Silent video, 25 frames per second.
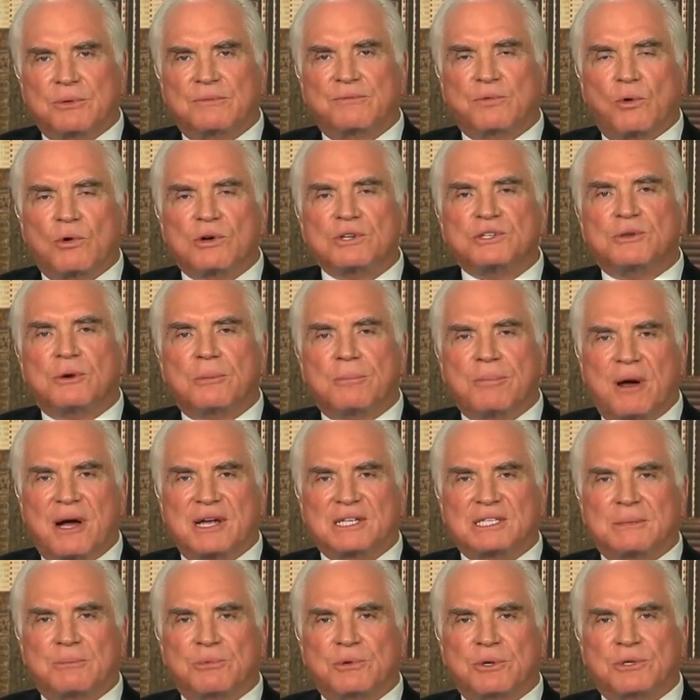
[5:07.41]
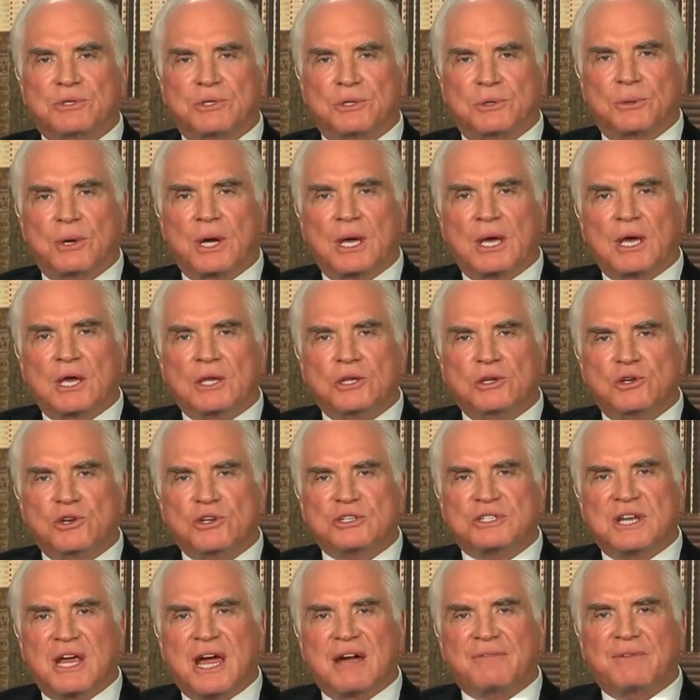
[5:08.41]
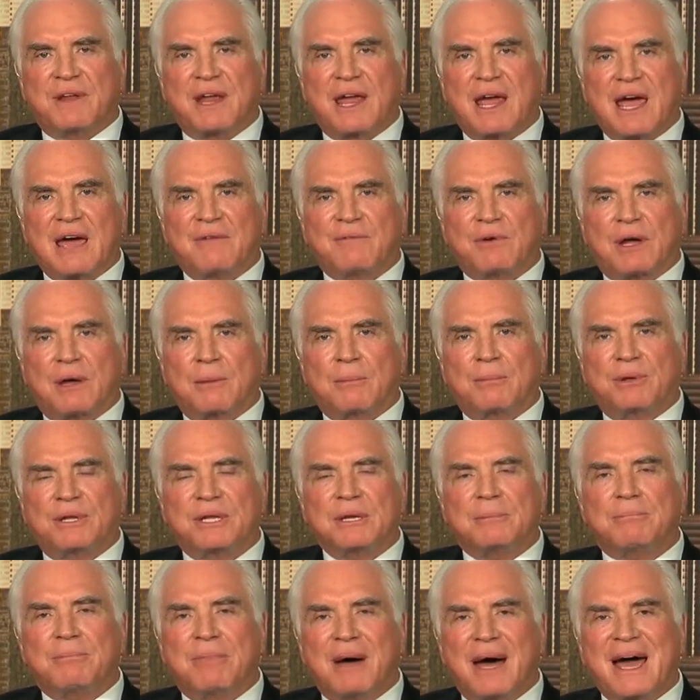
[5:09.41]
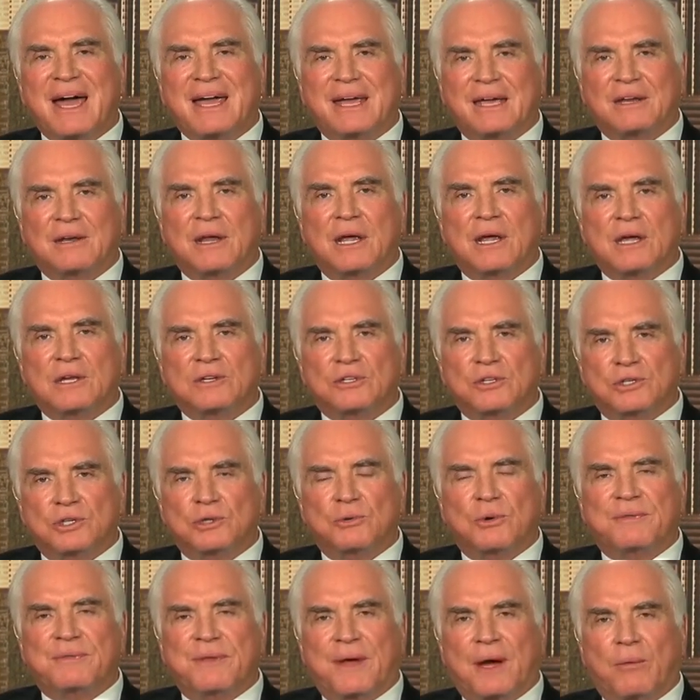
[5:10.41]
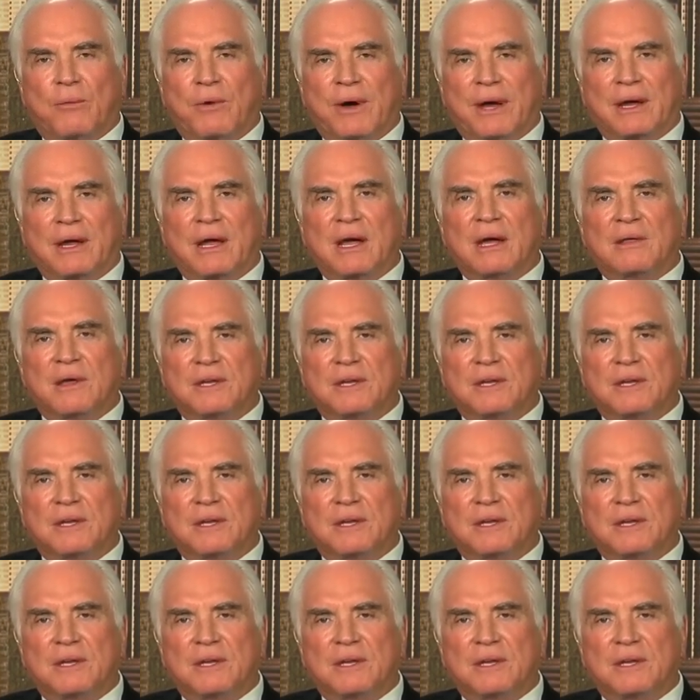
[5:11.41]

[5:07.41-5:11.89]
Of course they're possible to do. You just have to have a complete buy-in to do it that way.